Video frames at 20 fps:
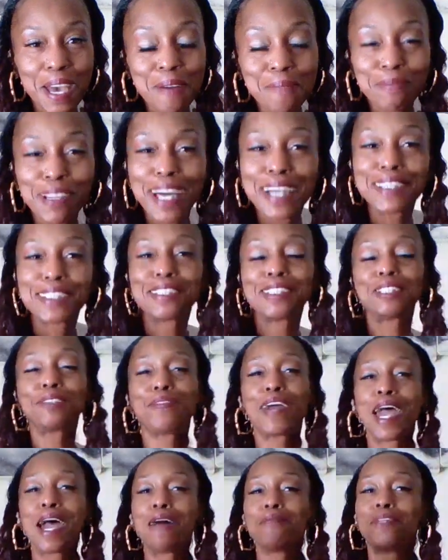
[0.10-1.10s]
Blessings,
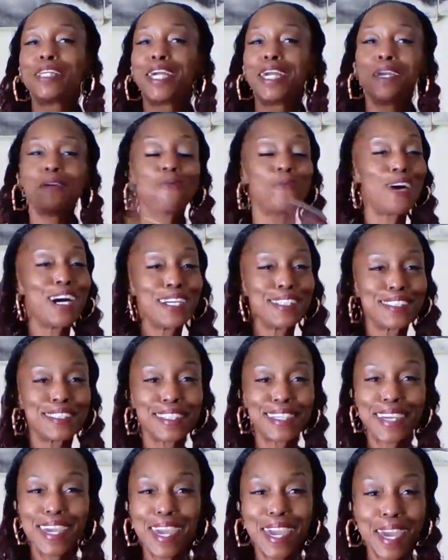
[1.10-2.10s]
family. Once
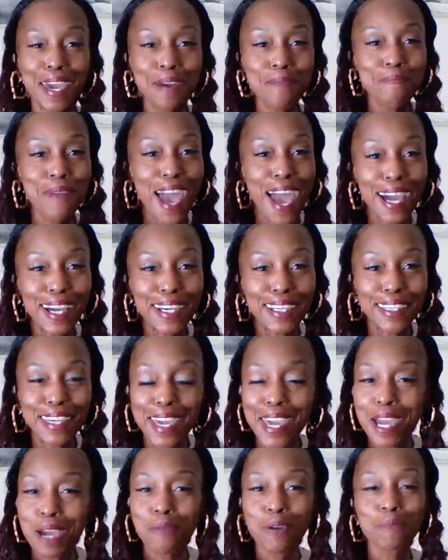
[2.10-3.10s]
again, back
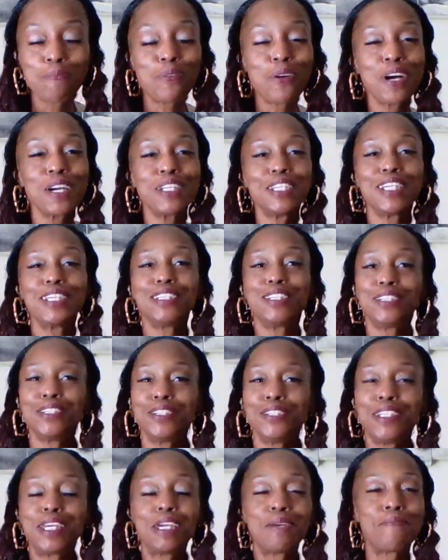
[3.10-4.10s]
again, reporting the
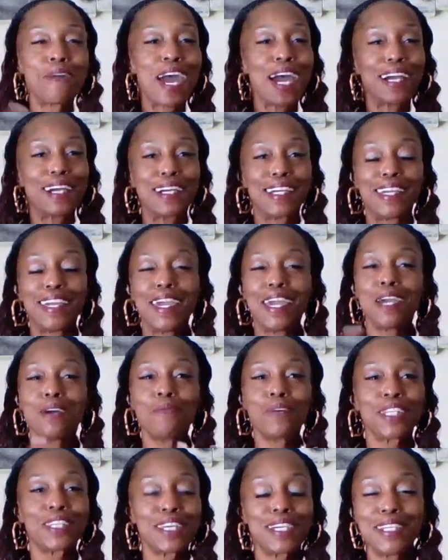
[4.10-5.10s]
duty, back again
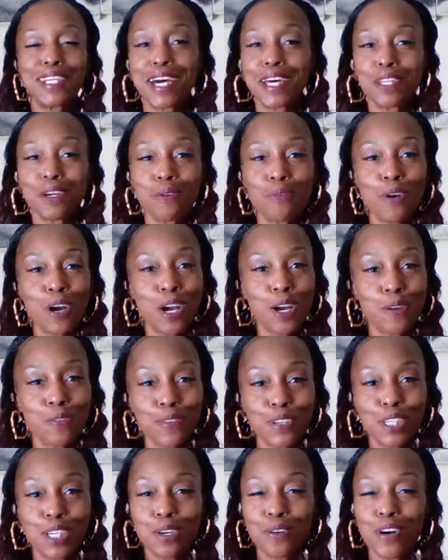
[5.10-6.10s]
with another word for
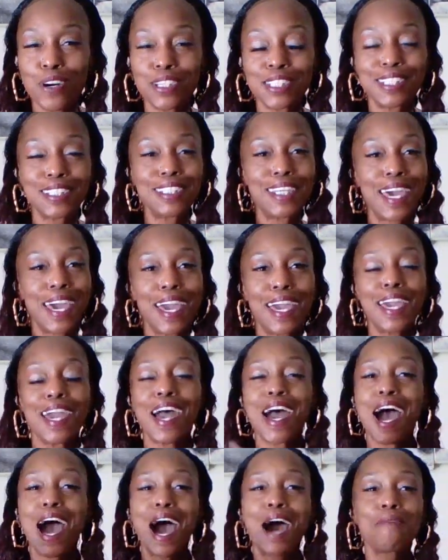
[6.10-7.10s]
you on today.
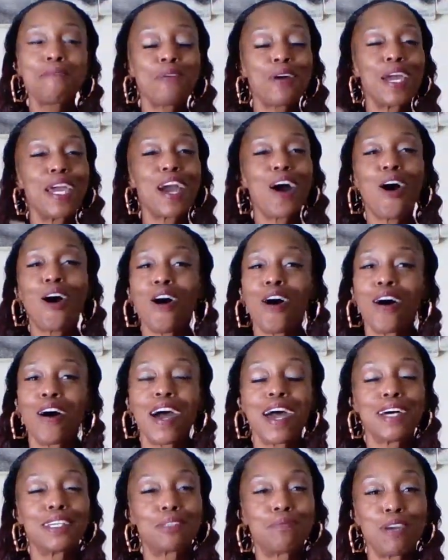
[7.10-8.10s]
I pray all
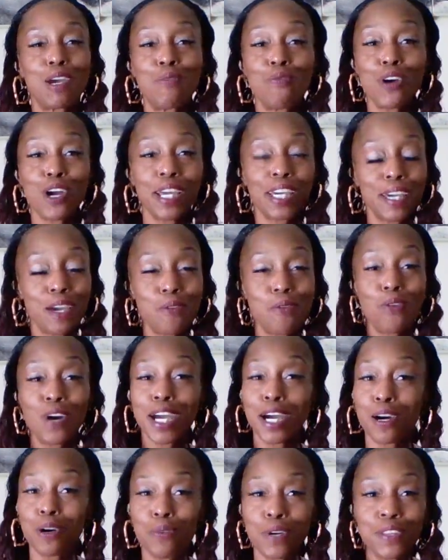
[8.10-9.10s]
has been working
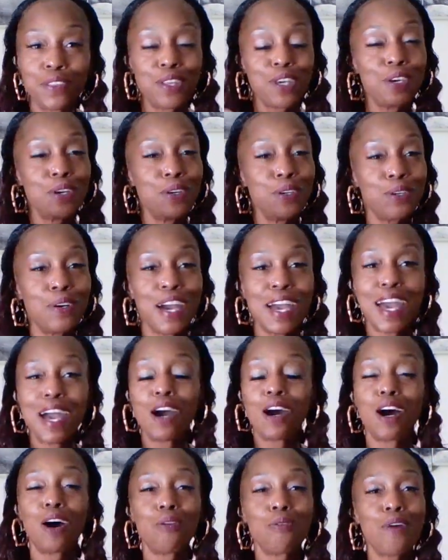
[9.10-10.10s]
well with you
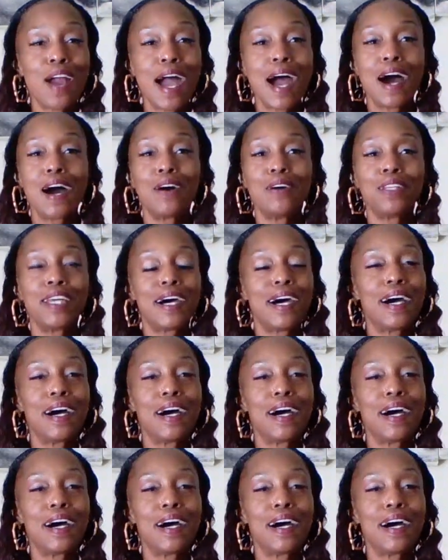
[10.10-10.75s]
around